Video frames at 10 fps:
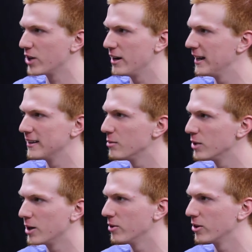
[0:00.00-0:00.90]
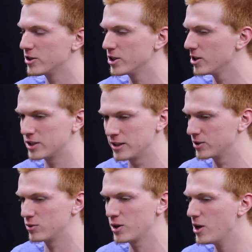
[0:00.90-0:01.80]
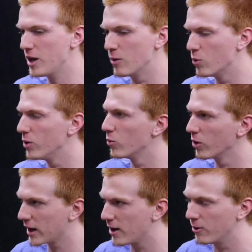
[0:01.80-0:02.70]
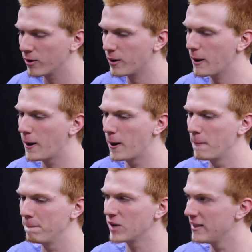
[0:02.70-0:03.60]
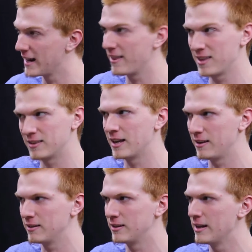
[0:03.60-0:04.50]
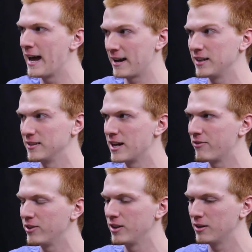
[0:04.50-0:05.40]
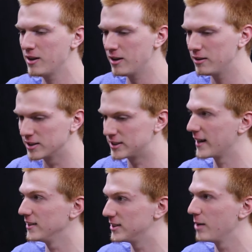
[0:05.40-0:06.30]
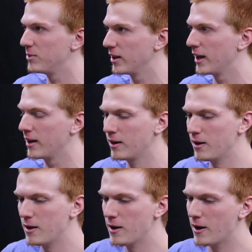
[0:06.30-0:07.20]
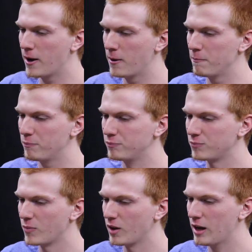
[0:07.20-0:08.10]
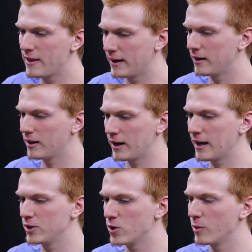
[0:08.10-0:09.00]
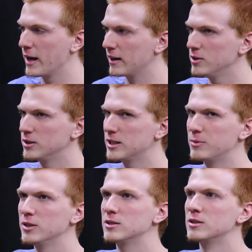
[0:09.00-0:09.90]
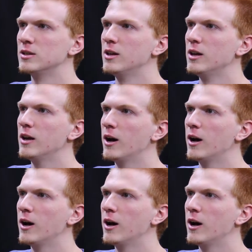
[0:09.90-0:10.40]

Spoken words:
have, trying to get them to come to their church. It wouldn't work out. And then I think that acting is definitely the second step to that. And then again, going back to acceptance,